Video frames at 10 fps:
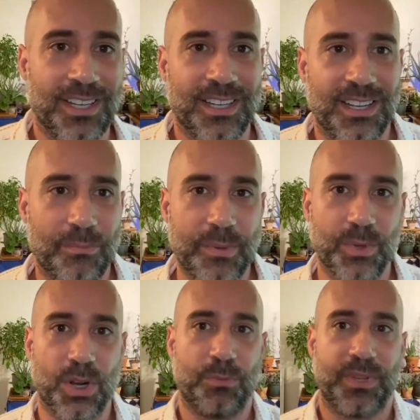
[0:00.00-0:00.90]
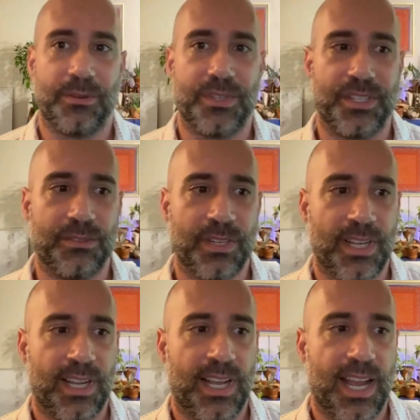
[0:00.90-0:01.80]
people hoped they would do.
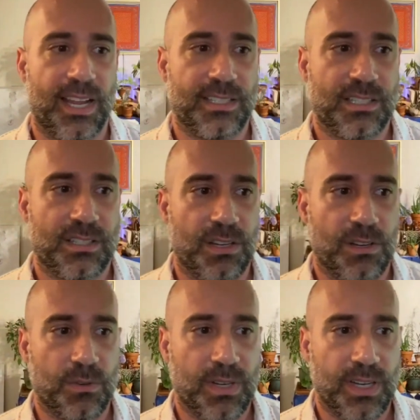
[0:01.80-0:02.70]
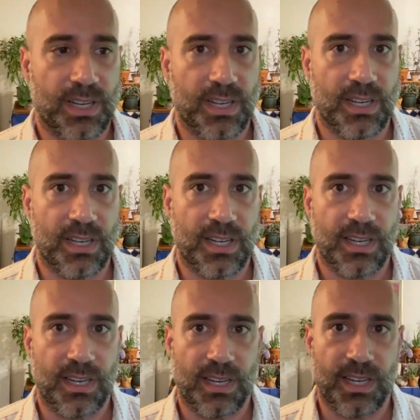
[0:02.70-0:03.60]
And so
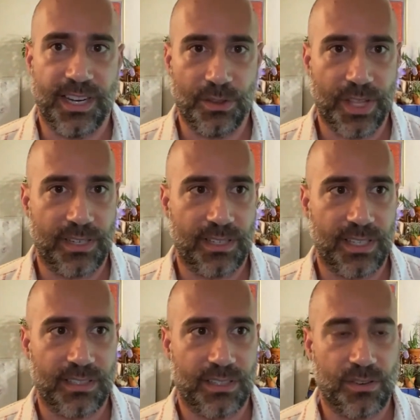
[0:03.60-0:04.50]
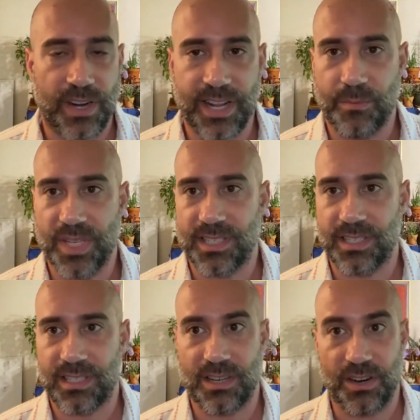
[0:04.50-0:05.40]
I know that creating a
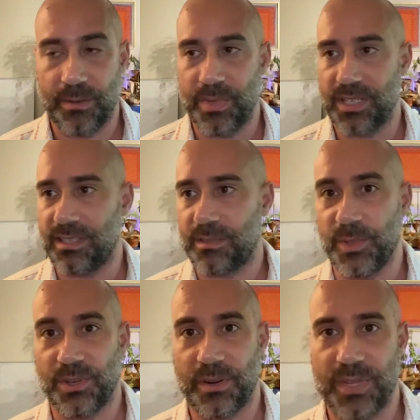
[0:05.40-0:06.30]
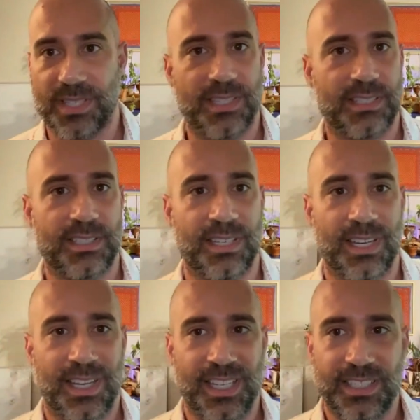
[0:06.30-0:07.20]
business, starting a business, building a business,
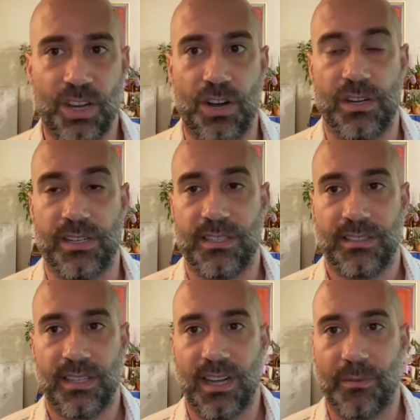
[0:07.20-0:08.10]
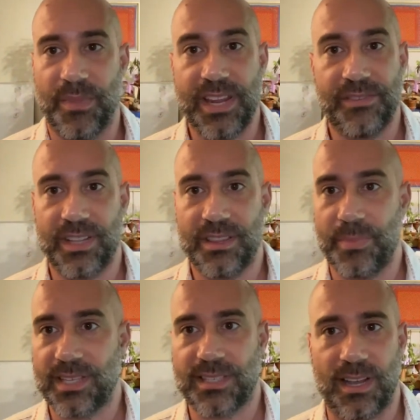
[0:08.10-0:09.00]
it's hard. Even in the
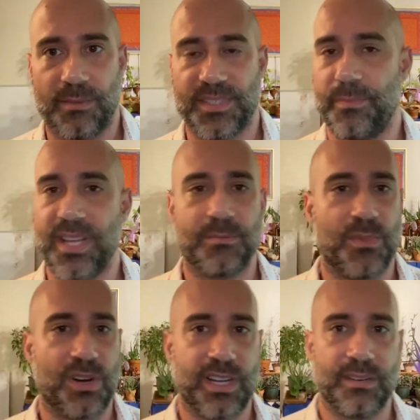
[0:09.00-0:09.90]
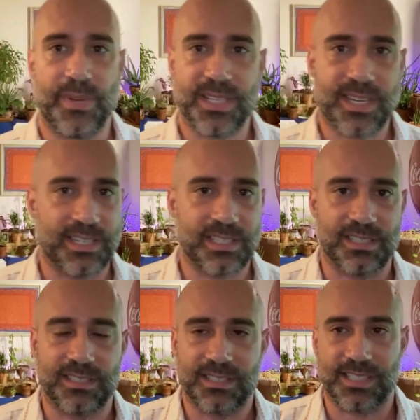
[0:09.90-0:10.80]
best times, the best market, best
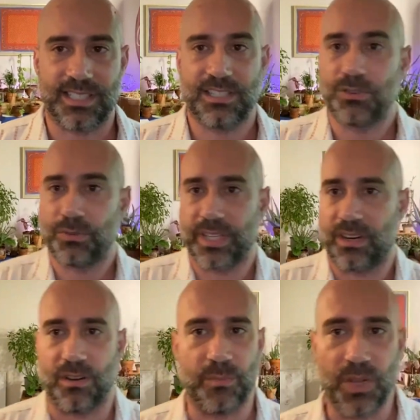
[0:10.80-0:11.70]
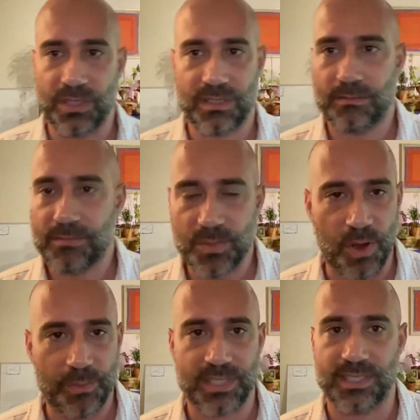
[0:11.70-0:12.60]
conditions, it's still really hard. Most
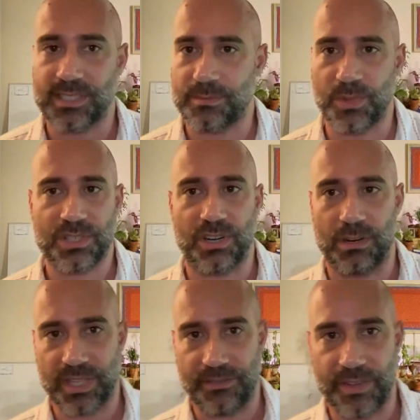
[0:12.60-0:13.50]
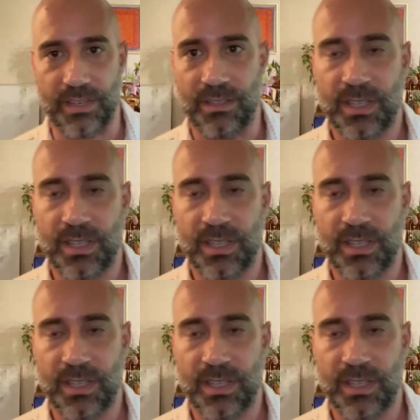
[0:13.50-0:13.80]
small businesses, most startups, they fail.